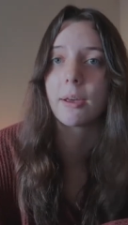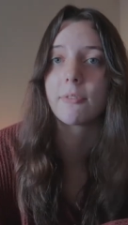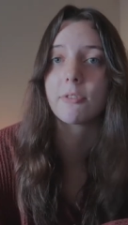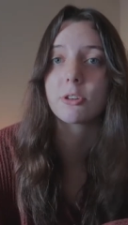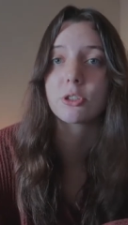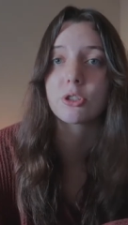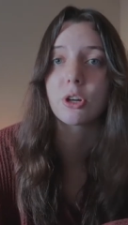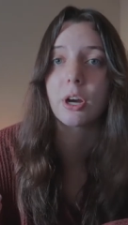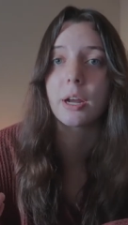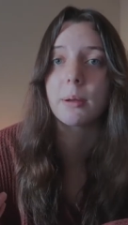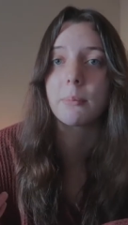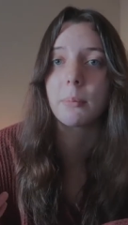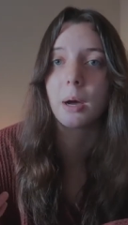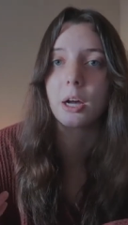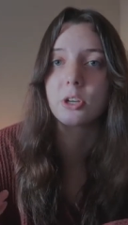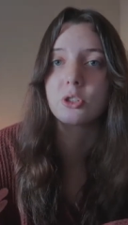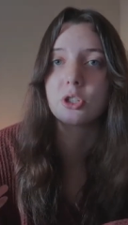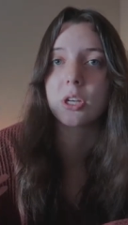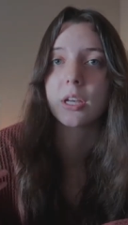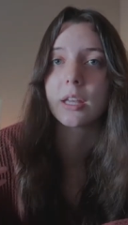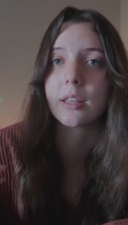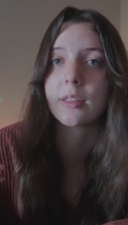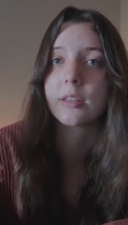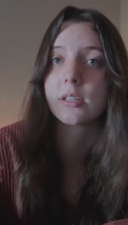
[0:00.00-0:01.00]
ever trying
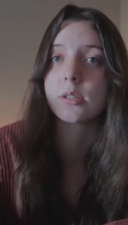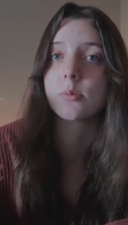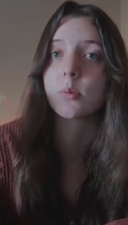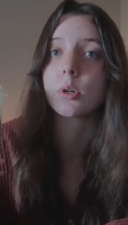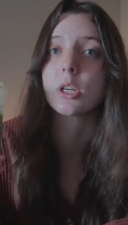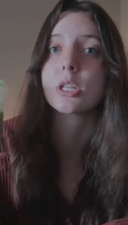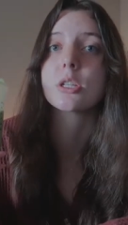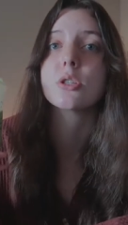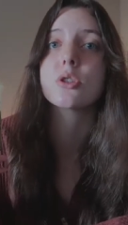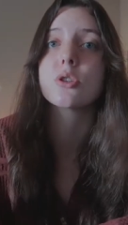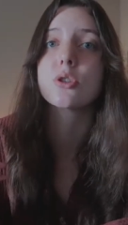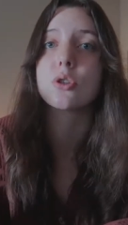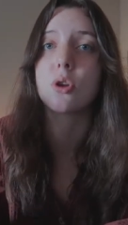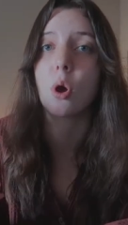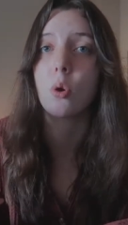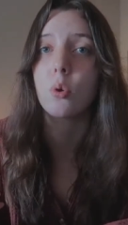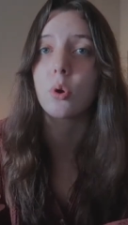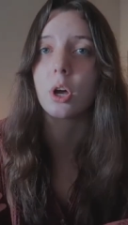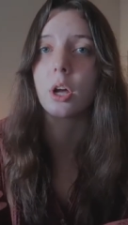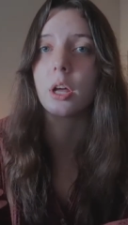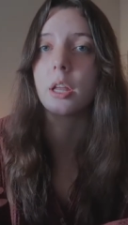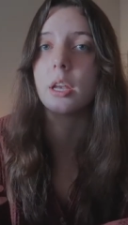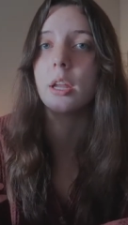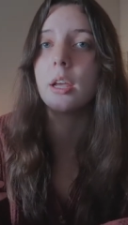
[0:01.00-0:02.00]
matcha and this one is so
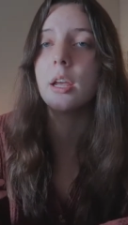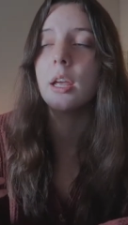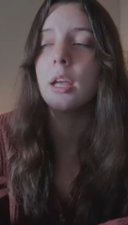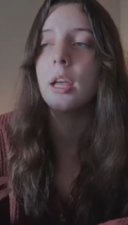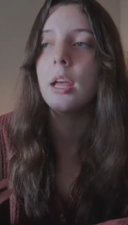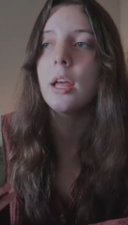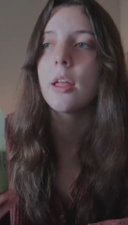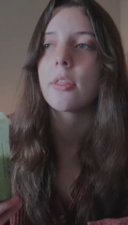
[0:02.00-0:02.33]
good.